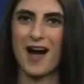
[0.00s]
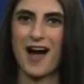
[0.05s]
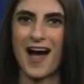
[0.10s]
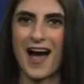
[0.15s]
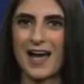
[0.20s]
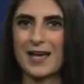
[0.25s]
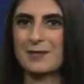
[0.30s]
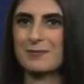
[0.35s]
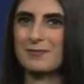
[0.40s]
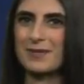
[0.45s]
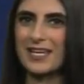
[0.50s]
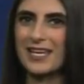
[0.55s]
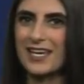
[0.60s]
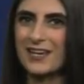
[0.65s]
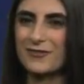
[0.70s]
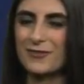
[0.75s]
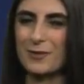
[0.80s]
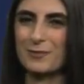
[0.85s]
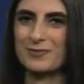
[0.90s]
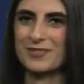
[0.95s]
behind
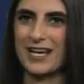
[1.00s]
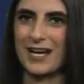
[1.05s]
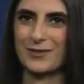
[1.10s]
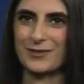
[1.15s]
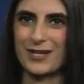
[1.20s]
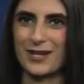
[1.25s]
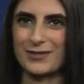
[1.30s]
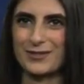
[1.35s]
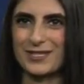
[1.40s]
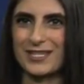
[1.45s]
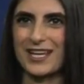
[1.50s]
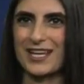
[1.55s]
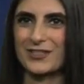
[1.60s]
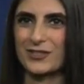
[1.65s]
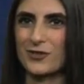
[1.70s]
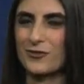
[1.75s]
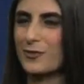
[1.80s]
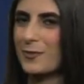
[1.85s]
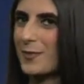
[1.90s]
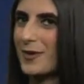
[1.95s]
me from downtown San
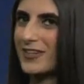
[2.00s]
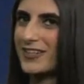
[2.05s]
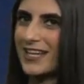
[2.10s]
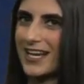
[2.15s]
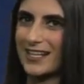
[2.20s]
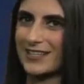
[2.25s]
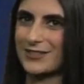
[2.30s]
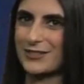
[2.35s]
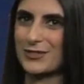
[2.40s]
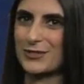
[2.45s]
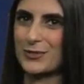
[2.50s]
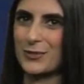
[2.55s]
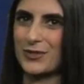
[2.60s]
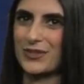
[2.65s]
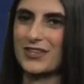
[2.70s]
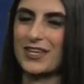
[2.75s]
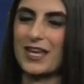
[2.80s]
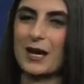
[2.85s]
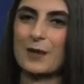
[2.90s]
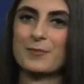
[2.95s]
Angelo from our Cactus
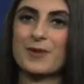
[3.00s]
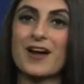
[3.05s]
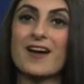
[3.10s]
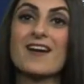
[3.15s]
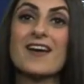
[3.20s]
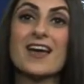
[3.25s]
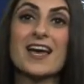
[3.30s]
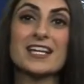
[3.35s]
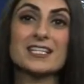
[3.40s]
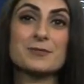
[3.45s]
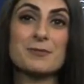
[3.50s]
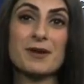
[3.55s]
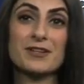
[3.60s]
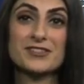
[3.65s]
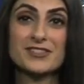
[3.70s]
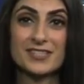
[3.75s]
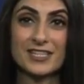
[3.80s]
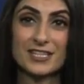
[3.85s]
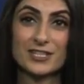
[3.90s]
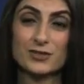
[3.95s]
North camera. It's
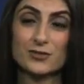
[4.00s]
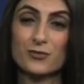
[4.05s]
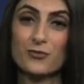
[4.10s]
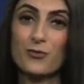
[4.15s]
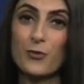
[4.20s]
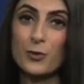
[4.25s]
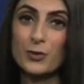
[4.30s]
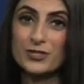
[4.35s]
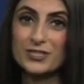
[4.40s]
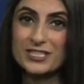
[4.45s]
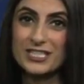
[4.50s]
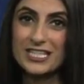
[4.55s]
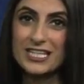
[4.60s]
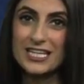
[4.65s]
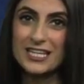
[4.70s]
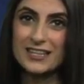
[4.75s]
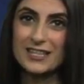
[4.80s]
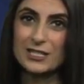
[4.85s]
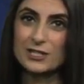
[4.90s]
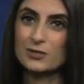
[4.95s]
about
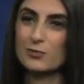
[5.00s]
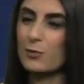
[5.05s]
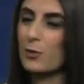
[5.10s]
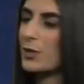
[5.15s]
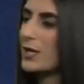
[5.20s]
6:14 this